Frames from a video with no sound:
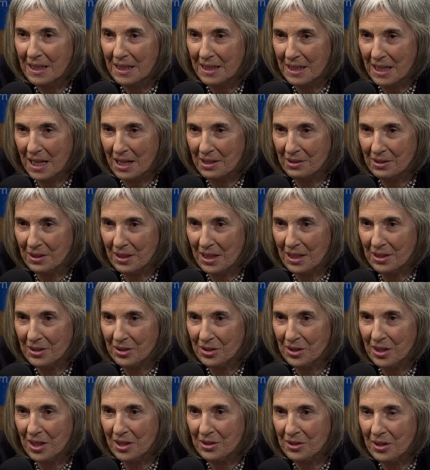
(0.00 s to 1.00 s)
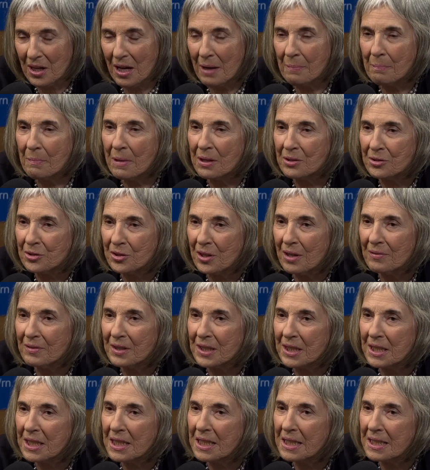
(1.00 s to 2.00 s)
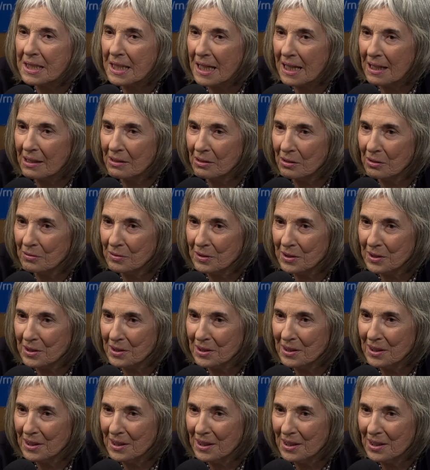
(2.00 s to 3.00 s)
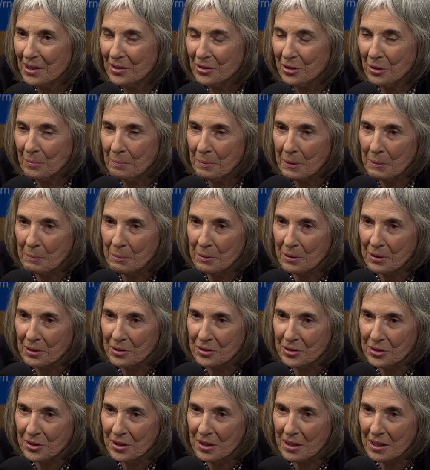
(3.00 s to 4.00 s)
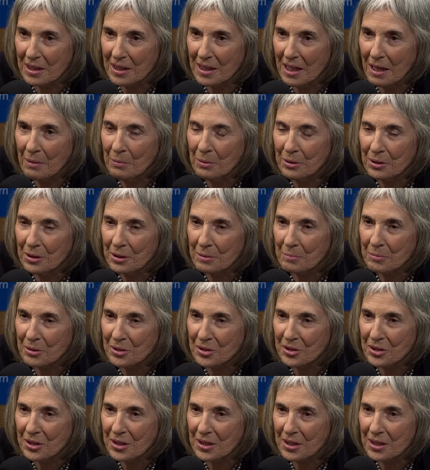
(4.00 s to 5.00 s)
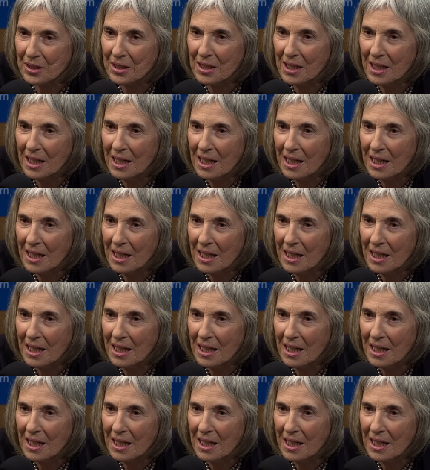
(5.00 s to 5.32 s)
down to that size, I must have a detail of it so people can see I wanted them to see the